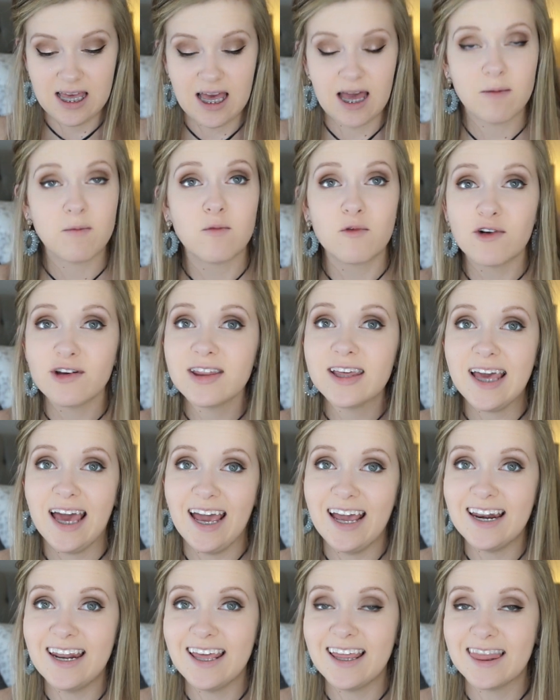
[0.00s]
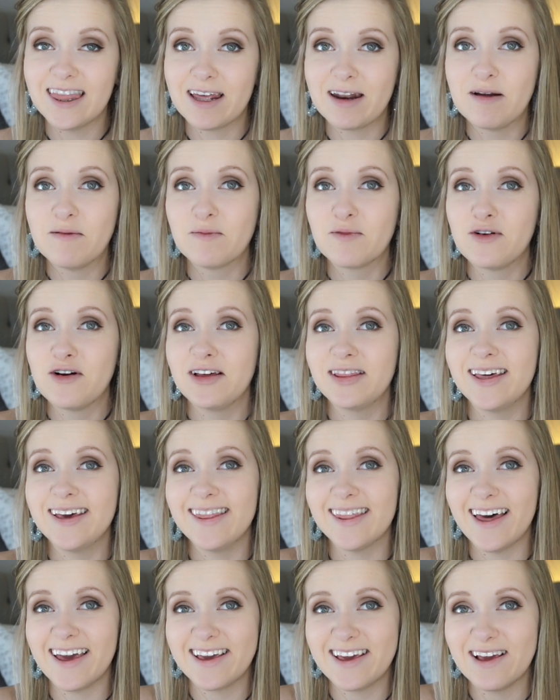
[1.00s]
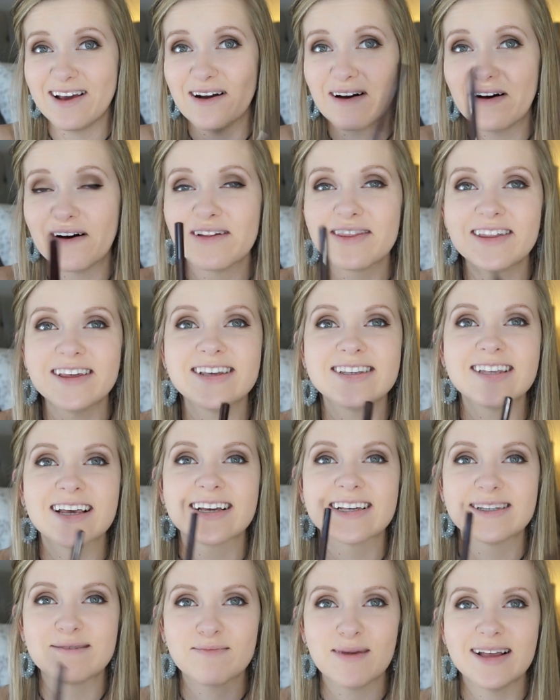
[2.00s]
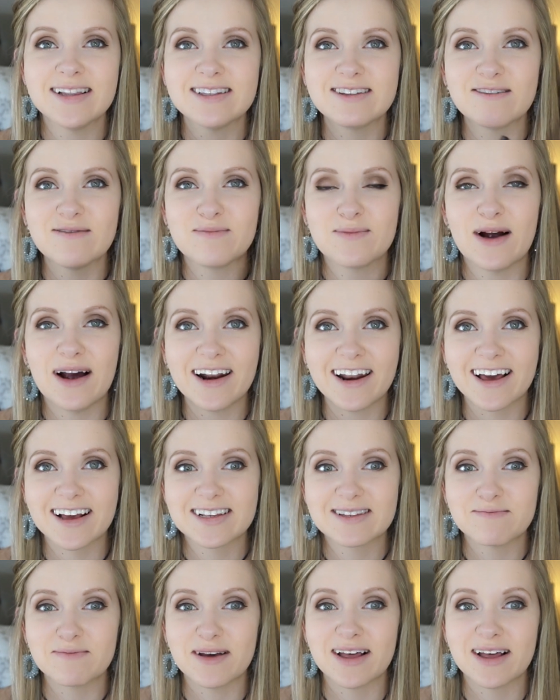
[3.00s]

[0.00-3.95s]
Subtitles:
I'm really hating that I'm really liking all these expensive products,